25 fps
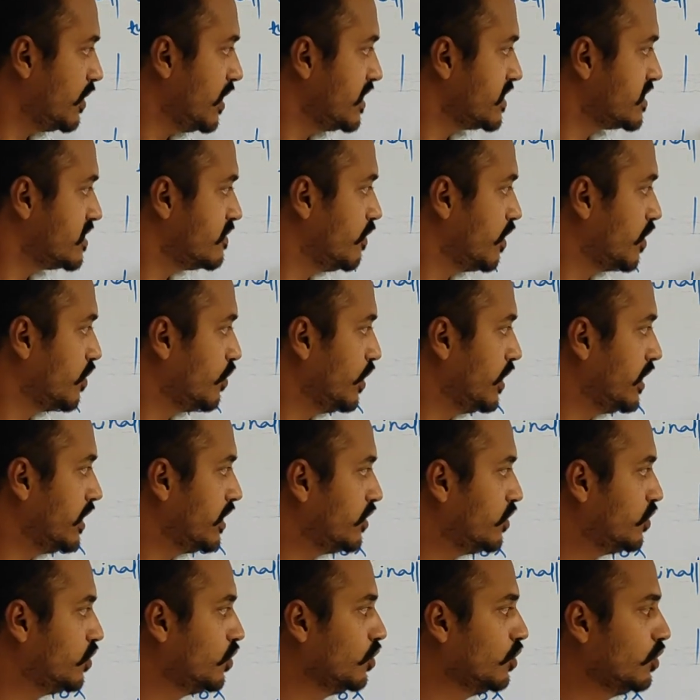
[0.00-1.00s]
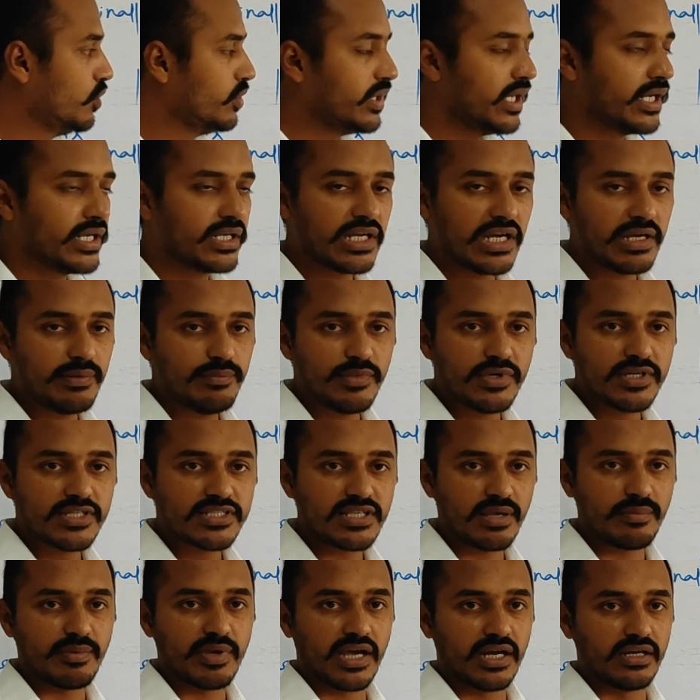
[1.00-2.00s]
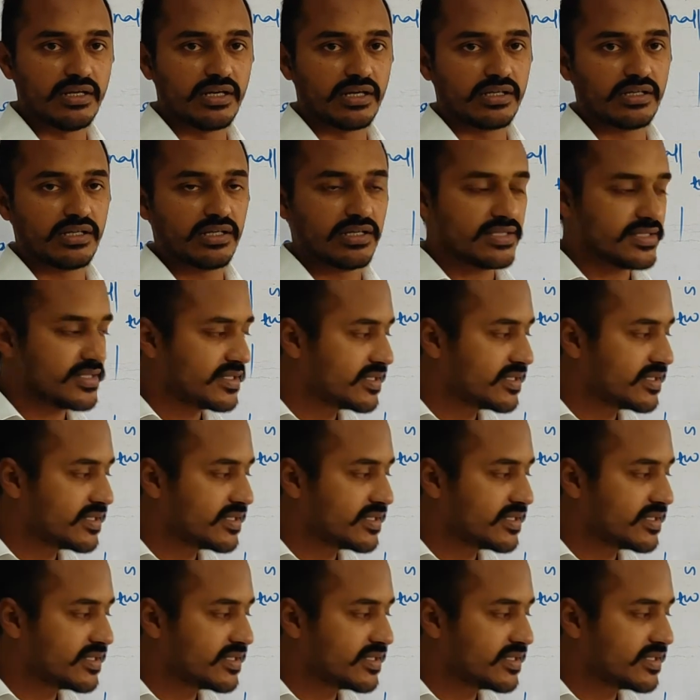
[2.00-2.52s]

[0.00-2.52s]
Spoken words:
placed between two N-type semiconductors.